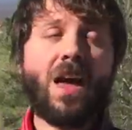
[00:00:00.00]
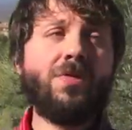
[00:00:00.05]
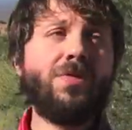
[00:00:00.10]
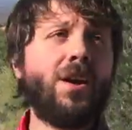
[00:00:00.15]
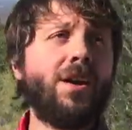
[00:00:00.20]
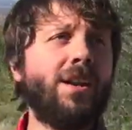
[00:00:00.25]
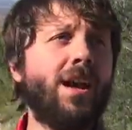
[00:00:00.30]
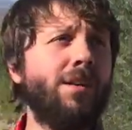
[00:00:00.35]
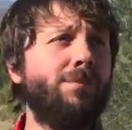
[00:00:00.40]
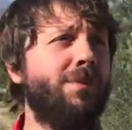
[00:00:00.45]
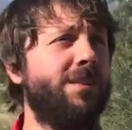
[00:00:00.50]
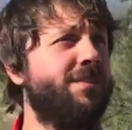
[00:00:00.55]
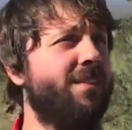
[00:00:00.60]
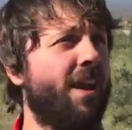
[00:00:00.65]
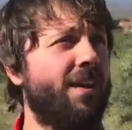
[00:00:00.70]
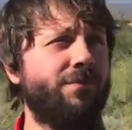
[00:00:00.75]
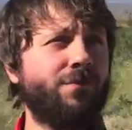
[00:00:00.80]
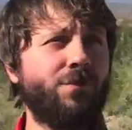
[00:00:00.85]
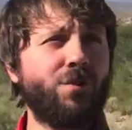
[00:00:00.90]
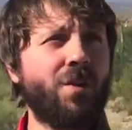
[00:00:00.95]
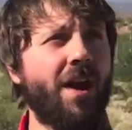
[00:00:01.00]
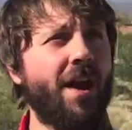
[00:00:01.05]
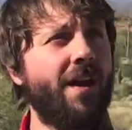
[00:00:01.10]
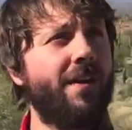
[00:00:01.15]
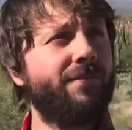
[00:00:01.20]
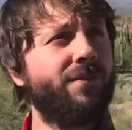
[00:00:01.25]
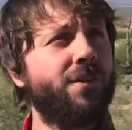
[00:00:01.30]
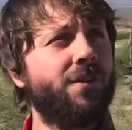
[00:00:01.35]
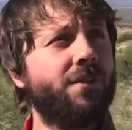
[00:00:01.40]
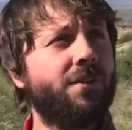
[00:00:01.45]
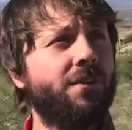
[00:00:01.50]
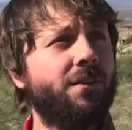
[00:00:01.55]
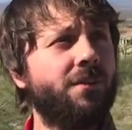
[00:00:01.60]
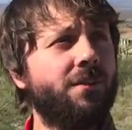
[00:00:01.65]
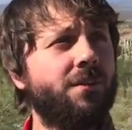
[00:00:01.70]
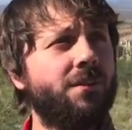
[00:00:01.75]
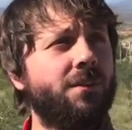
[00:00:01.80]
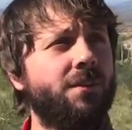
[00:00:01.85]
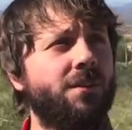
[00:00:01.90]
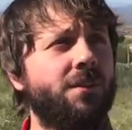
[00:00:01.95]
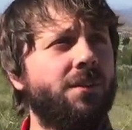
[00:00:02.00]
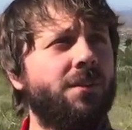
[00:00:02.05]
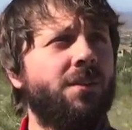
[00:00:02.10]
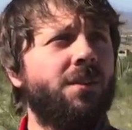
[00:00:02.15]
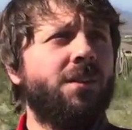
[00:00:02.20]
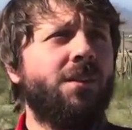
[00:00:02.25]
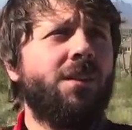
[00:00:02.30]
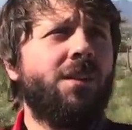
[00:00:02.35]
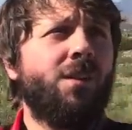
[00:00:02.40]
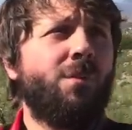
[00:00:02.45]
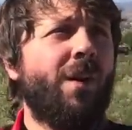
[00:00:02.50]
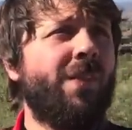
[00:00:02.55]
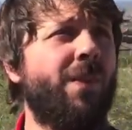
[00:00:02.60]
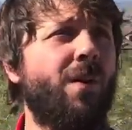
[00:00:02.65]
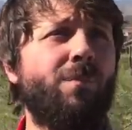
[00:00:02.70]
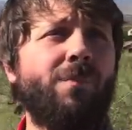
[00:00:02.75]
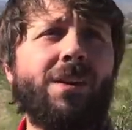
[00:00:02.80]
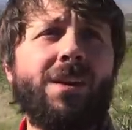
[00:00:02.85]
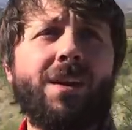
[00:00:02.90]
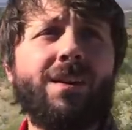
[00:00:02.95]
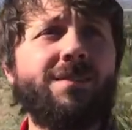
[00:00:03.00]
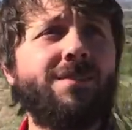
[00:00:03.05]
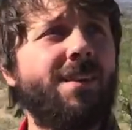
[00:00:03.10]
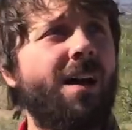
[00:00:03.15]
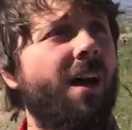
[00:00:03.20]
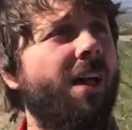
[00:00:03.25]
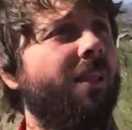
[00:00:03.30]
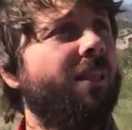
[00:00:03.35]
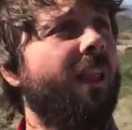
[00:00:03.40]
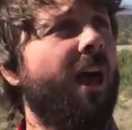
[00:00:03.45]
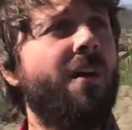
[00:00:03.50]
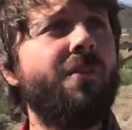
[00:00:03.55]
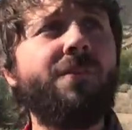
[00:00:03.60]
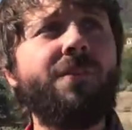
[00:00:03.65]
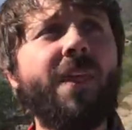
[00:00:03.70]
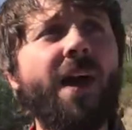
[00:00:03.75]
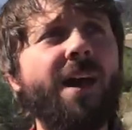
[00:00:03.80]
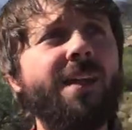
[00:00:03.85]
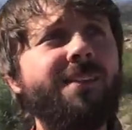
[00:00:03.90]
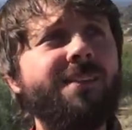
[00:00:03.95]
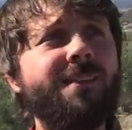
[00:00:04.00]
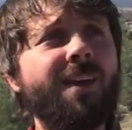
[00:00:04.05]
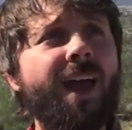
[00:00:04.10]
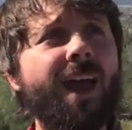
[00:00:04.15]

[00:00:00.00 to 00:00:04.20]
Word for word: I thought I'd be sad forever When the PSL left that